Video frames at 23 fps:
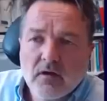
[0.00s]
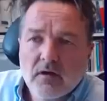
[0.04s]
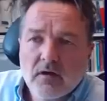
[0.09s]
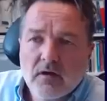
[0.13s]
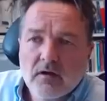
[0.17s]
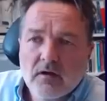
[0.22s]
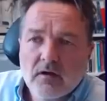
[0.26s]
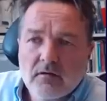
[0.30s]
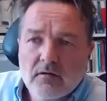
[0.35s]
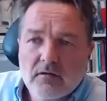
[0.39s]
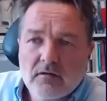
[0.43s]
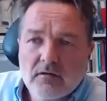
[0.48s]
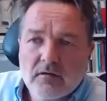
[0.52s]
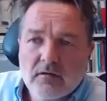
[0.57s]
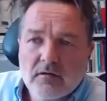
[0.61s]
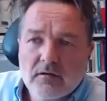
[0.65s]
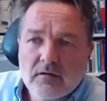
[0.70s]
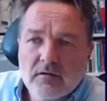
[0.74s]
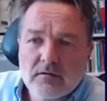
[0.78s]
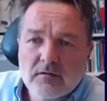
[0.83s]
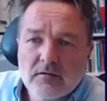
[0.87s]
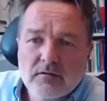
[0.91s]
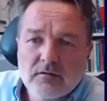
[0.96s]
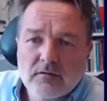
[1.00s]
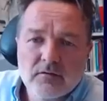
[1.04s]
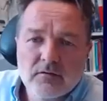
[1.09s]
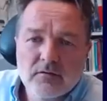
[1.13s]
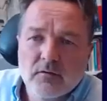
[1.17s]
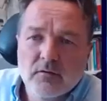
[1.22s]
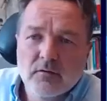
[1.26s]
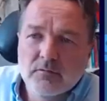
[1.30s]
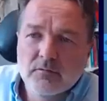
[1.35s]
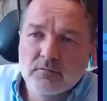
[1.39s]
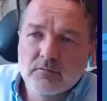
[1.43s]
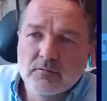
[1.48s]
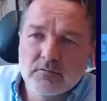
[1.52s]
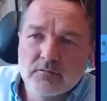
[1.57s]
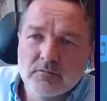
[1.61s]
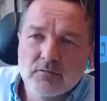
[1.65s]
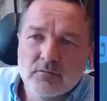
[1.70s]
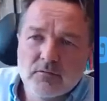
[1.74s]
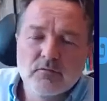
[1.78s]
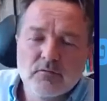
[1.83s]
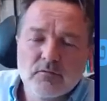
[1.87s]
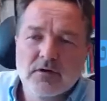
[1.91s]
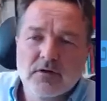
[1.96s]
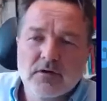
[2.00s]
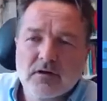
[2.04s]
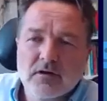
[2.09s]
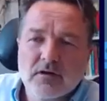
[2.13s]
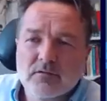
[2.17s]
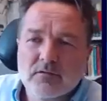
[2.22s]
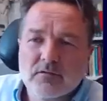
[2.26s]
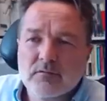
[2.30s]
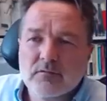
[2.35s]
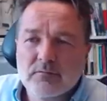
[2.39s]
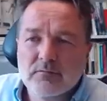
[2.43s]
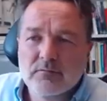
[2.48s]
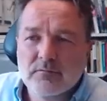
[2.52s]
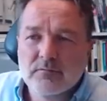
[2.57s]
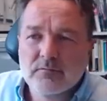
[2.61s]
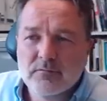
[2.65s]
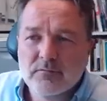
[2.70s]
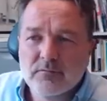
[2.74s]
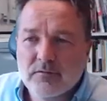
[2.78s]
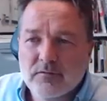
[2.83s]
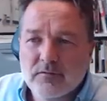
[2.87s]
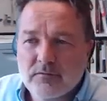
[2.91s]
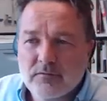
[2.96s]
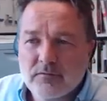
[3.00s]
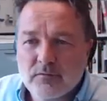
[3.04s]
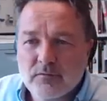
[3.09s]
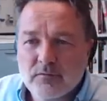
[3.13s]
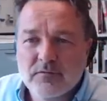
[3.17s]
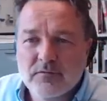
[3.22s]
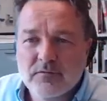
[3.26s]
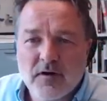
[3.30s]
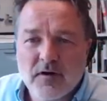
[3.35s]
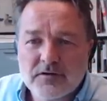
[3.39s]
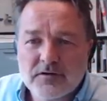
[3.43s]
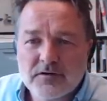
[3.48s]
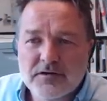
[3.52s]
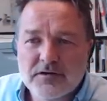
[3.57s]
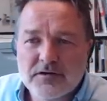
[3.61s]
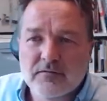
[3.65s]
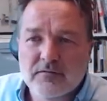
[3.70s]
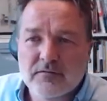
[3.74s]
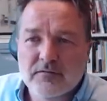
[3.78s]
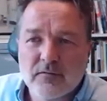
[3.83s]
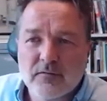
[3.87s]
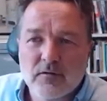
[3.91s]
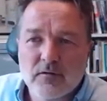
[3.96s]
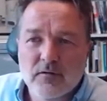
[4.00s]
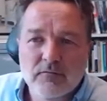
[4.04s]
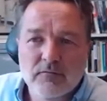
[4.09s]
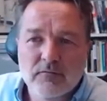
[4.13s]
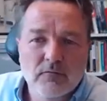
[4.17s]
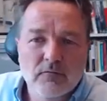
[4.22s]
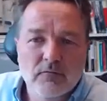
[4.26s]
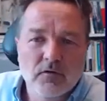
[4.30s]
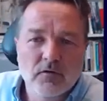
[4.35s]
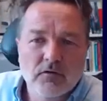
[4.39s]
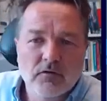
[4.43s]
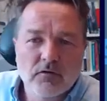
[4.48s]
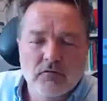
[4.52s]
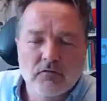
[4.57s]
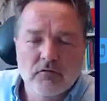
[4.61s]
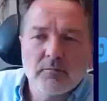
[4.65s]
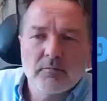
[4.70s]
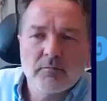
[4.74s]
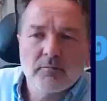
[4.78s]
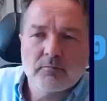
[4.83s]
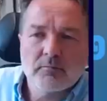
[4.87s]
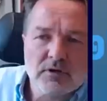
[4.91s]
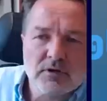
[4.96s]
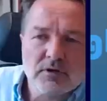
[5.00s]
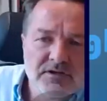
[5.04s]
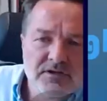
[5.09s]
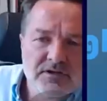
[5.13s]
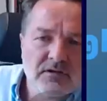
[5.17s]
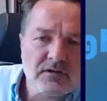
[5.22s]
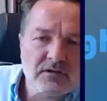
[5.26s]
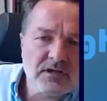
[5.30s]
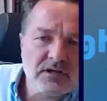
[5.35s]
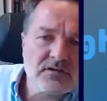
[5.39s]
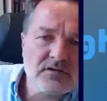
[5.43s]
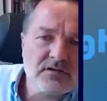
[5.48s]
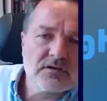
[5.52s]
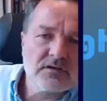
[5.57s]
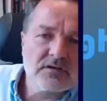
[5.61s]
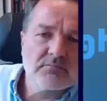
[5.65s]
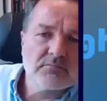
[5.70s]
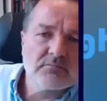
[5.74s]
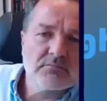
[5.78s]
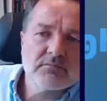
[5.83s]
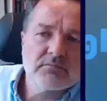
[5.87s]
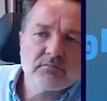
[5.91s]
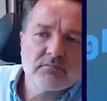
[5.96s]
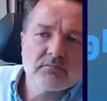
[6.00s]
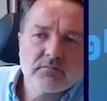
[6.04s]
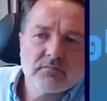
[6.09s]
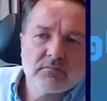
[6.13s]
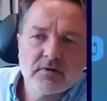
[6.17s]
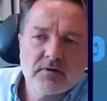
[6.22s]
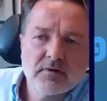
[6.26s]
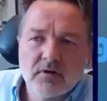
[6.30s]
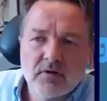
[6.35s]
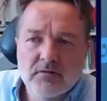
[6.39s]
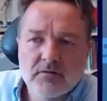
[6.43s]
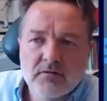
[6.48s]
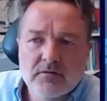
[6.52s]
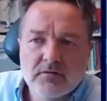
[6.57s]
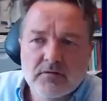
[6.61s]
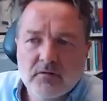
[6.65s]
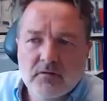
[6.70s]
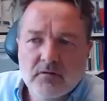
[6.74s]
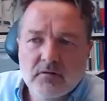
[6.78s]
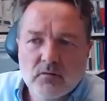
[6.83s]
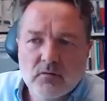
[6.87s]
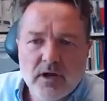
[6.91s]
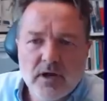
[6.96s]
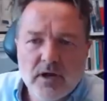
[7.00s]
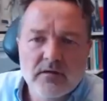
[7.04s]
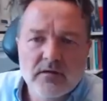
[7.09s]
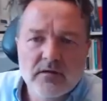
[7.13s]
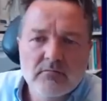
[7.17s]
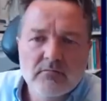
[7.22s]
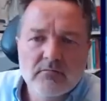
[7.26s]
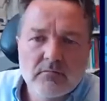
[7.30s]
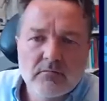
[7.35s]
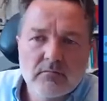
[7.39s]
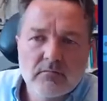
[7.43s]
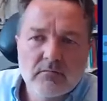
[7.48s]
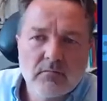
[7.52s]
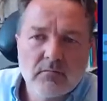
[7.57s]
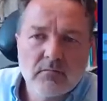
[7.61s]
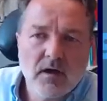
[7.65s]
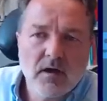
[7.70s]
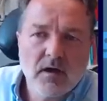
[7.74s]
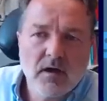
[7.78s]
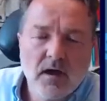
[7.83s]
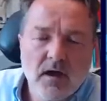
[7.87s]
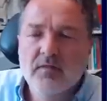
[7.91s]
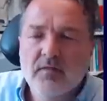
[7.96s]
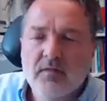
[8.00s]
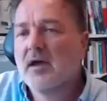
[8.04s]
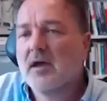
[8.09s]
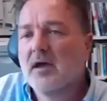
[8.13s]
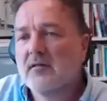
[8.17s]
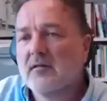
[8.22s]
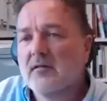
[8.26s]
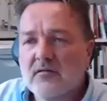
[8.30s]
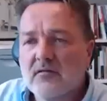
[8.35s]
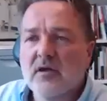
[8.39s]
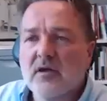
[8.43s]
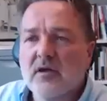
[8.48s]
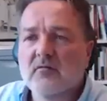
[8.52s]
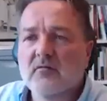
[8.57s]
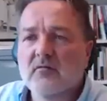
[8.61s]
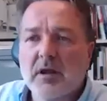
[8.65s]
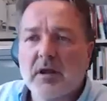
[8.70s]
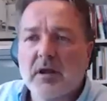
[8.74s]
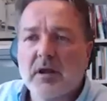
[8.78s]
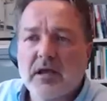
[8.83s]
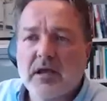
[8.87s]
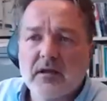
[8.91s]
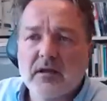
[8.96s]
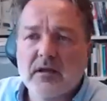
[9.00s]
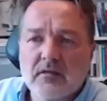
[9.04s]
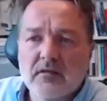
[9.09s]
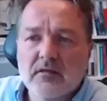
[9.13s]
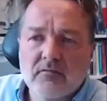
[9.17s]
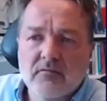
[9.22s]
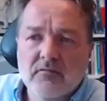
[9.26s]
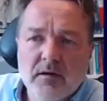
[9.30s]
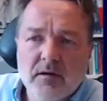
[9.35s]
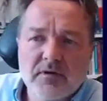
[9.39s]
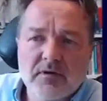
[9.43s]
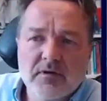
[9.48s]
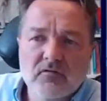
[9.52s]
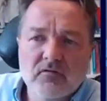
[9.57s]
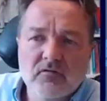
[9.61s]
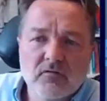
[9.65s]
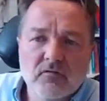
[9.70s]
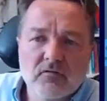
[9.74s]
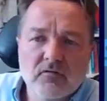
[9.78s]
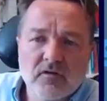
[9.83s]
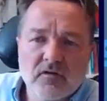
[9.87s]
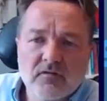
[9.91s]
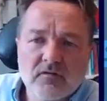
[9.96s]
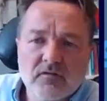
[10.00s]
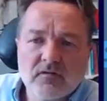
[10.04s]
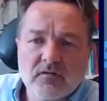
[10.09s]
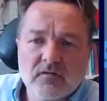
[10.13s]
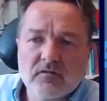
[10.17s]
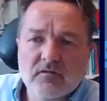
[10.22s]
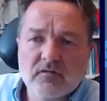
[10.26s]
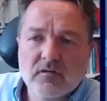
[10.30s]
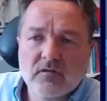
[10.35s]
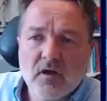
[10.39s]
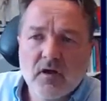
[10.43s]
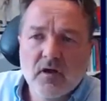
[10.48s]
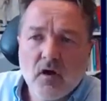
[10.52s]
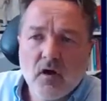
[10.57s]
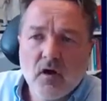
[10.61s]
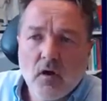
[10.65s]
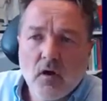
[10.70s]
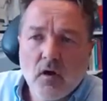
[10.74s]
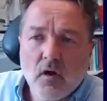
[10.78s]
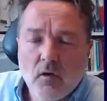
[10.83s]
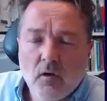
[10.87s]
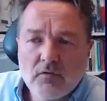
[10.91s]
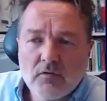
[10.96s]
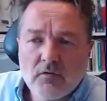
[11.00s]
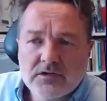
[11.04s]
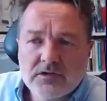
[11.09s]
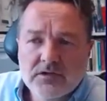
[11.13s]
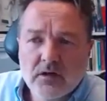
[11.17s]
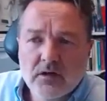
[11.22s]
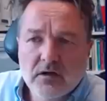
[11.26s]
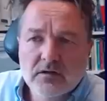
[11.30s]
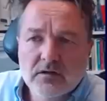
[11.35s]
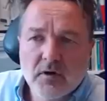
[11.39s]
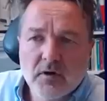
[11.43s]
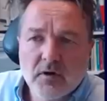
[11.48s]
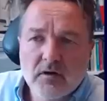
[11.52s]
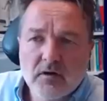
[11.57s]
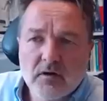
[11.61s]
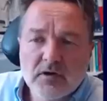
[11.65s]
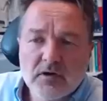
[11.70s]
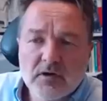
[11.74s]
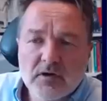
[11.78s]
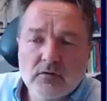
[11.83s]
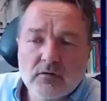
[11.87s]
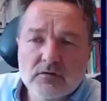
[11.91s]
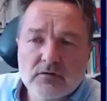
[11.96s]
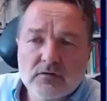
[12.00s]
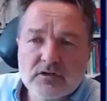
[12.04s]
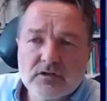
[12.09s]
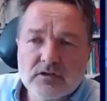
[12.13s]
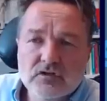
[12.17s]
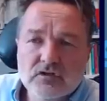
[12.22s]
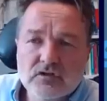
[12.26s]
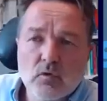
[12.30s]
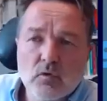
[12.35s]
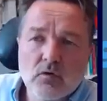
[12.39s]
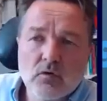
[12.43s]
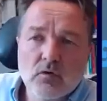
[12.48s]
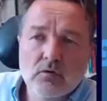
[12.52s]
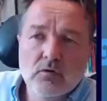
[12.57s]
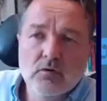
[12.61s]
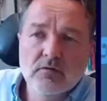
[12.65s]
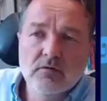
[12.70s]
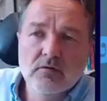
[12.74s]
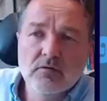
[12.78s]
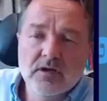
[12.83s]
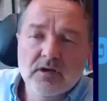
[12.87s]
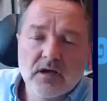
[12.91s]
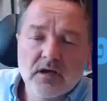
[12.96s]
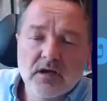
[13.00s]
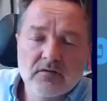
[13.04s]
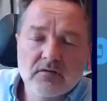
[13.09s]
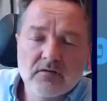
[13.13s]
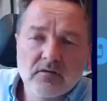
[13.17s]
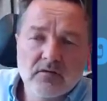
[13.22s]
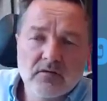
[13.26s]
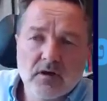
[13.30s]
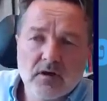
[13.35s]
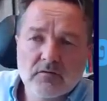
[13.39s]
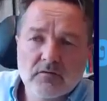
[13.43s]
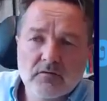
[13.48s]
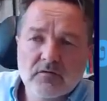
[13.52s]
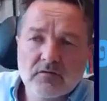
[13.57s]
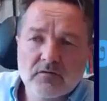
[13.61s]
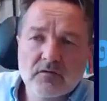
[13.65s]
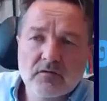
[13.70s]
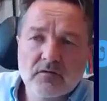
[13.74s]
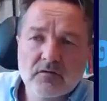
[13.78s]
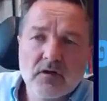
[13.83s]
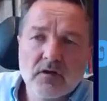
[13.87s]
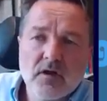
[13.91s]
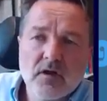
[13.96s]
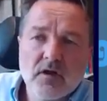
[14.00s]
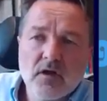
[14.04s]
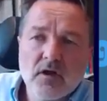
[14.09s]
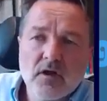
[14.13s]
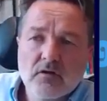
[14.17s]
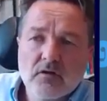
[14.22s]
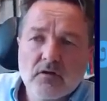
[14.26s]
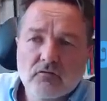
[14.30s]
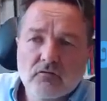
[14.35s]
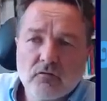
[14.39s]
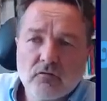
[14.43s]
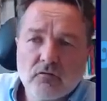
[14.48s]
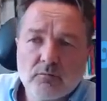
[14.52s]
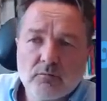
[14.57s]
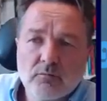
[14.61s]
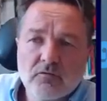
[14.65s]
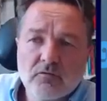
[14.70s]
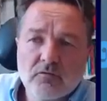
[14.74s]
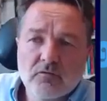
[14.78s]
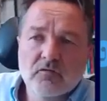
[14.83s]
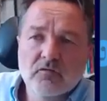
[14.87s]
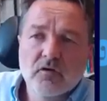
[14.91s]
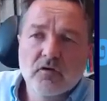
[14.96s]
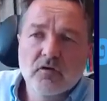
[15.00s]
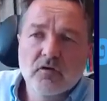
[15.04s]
Who would like to do the fighting for a corrupt political leadership? They rather run away, and hence explaining the rapid successes of the Taliban, because the so-called 300,000 troops